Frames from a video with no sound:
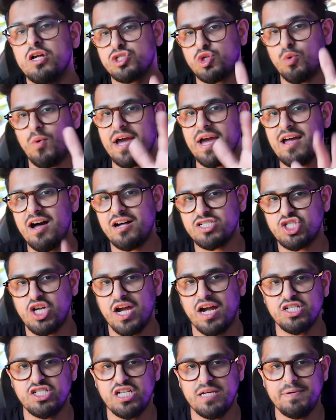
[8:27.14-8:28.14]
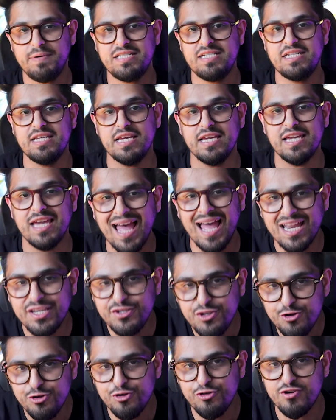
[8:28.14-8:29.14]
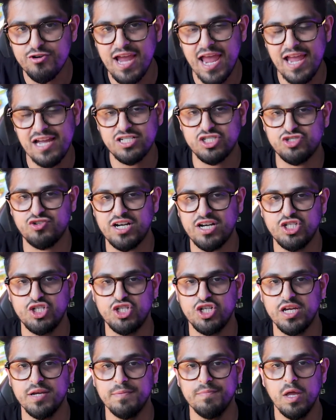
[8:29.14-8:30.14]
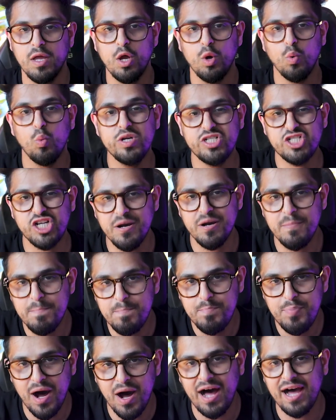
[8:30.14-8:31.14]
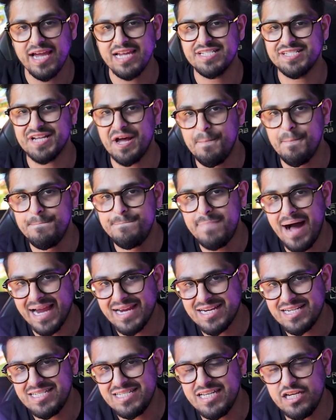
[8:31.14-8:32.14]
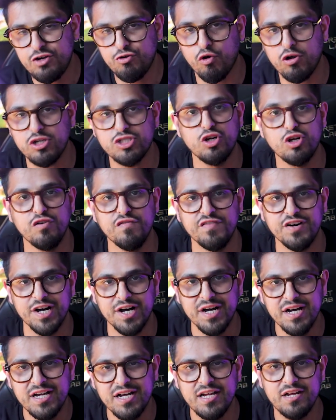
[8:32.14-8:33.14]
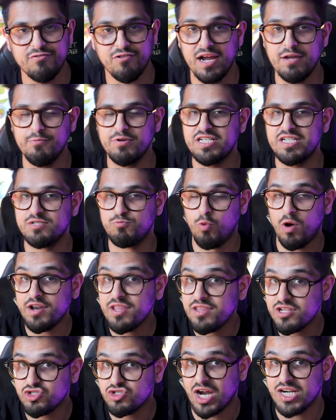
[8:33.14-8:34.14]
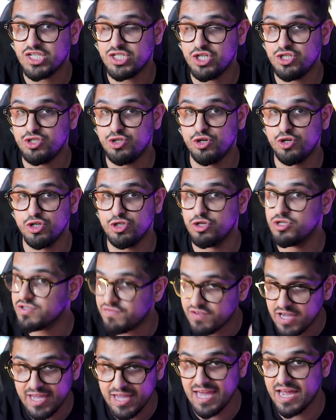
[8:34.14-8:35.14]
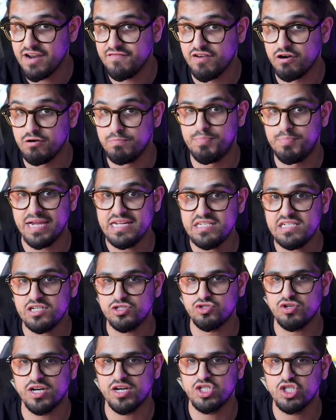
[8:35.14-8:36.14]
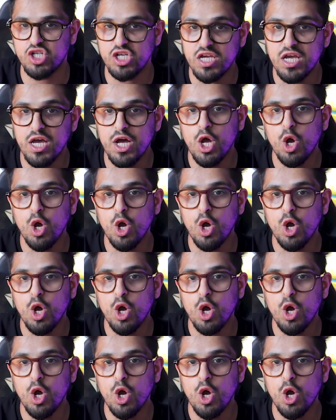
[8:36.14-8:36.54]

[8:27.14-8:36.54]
So I asked ChatGPT, can you create a strategy which combines a MACD crossover, right, which is one of the strategies you could use, again, a very basic strategy,